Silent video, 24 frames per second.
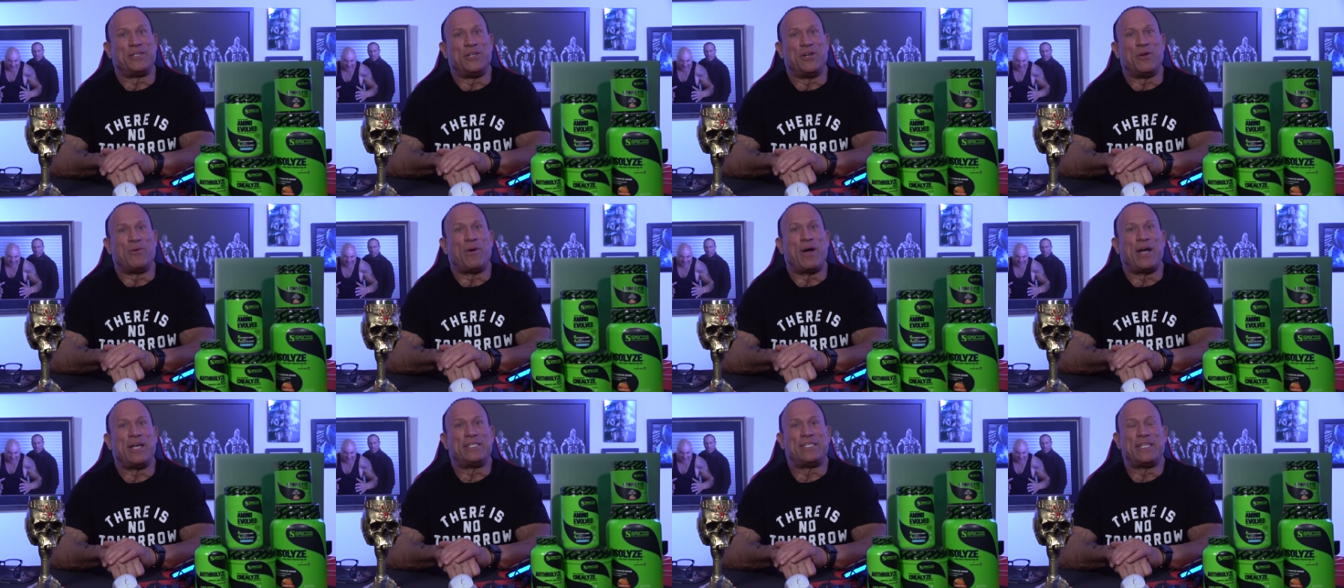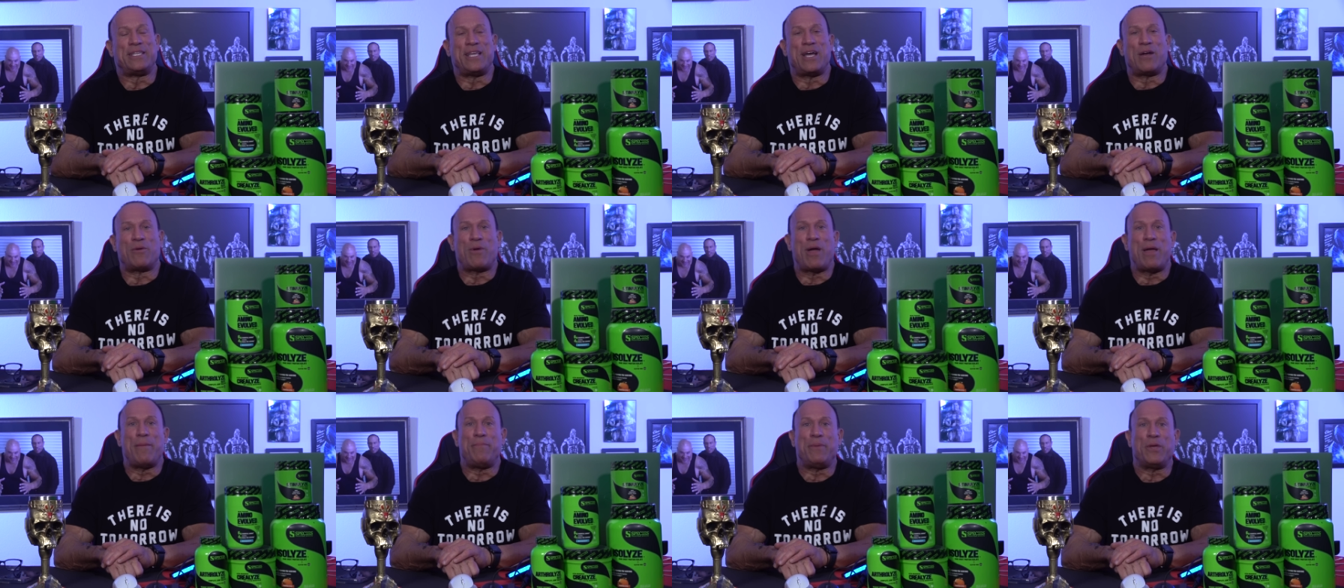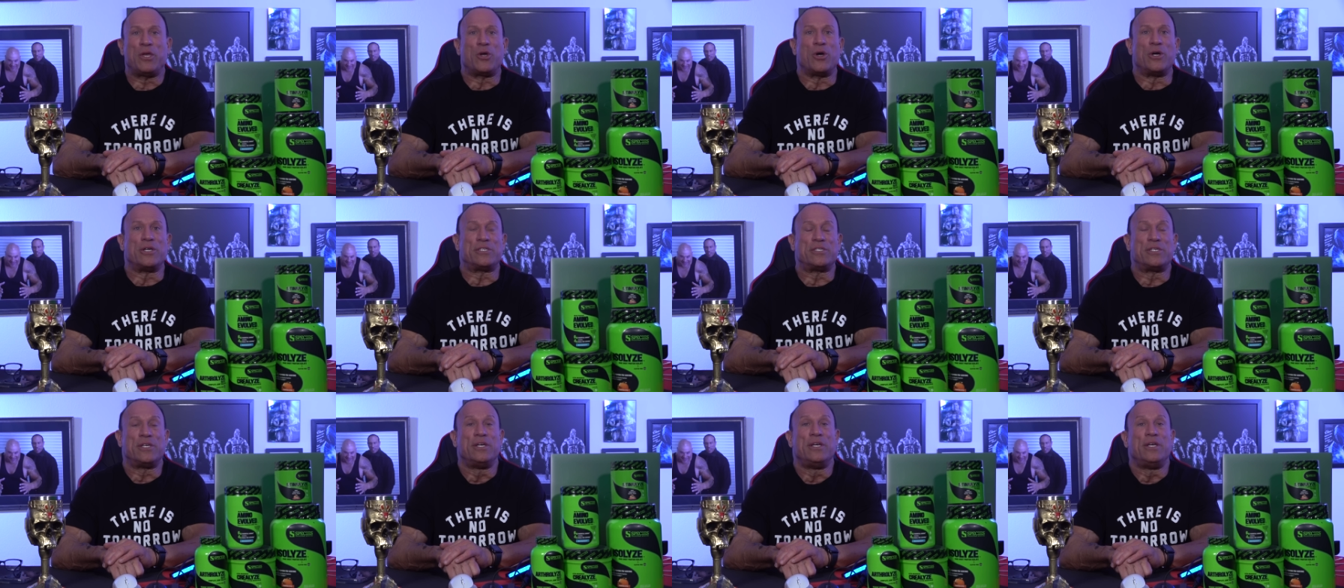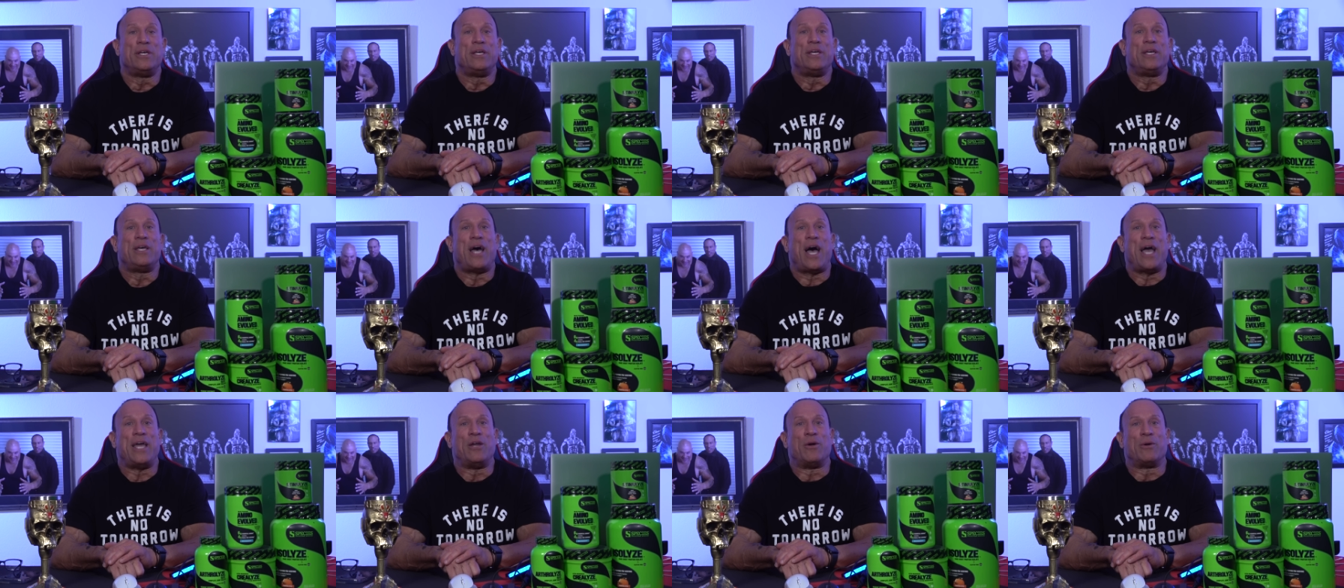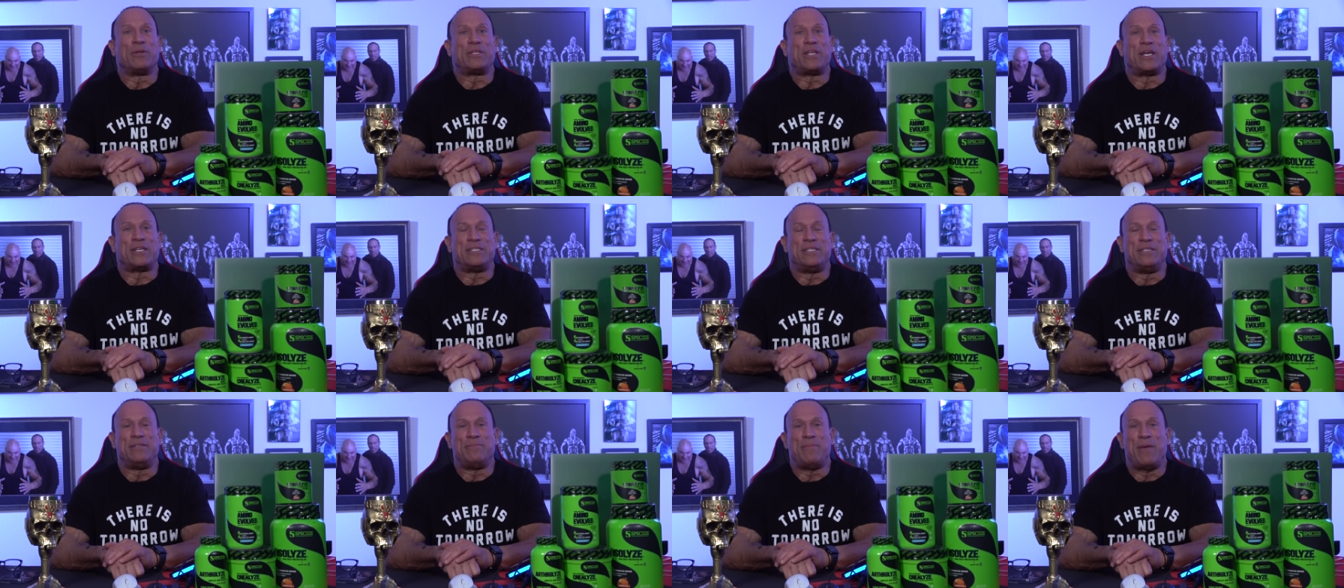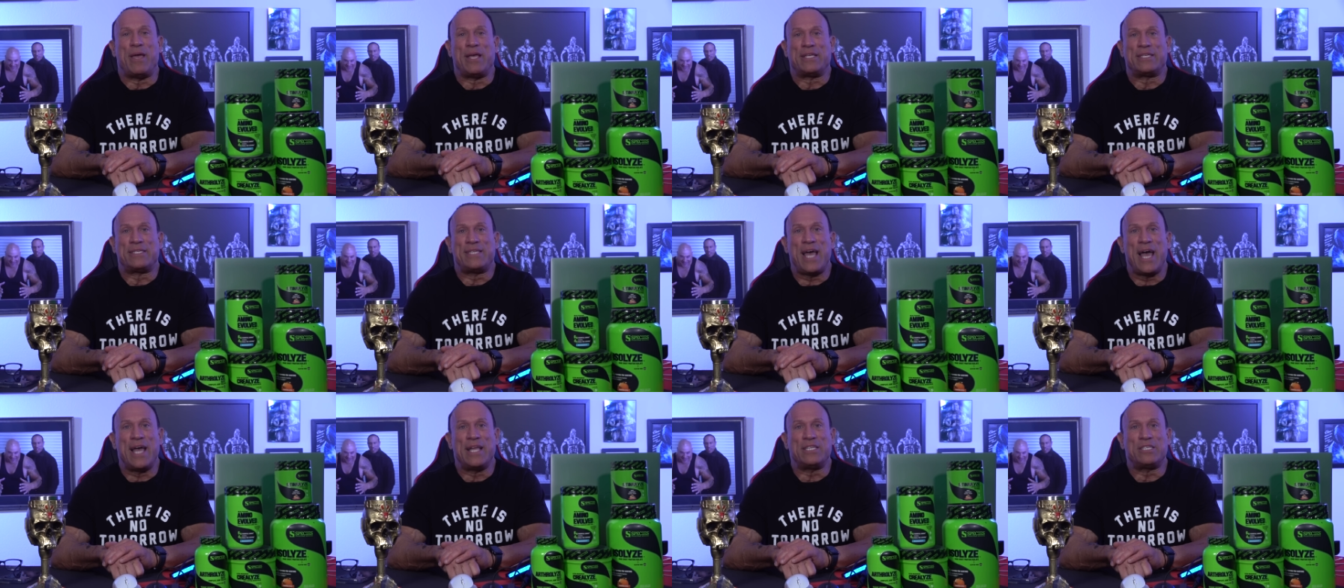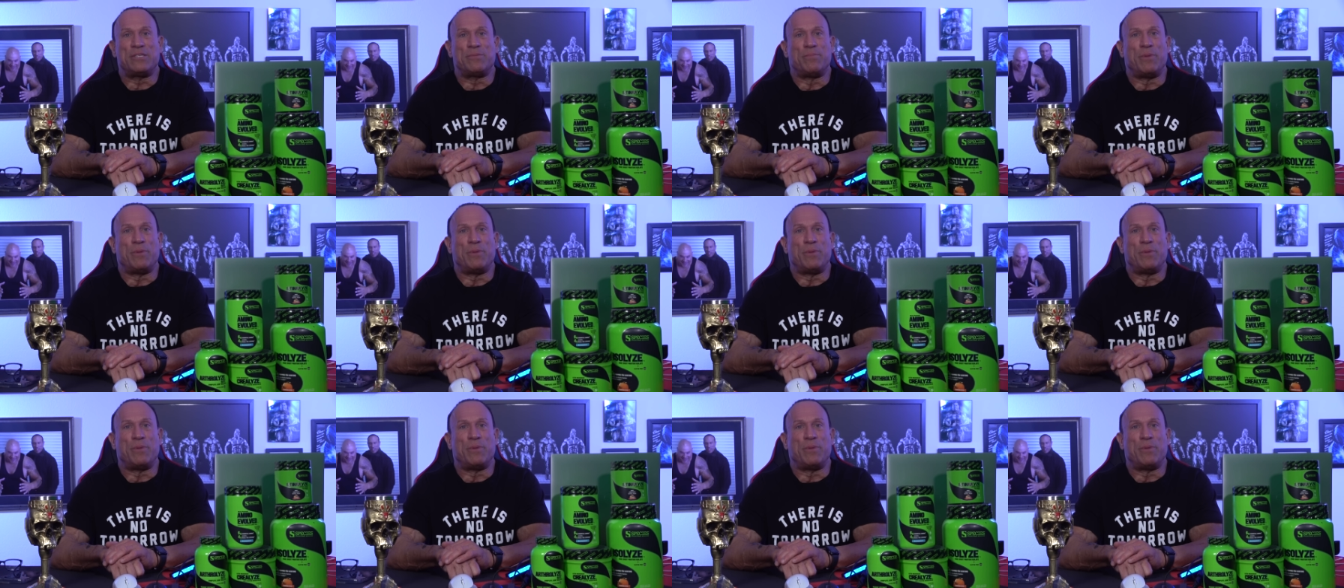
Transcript: You know why I said that right? Because I know it doesn't make sense,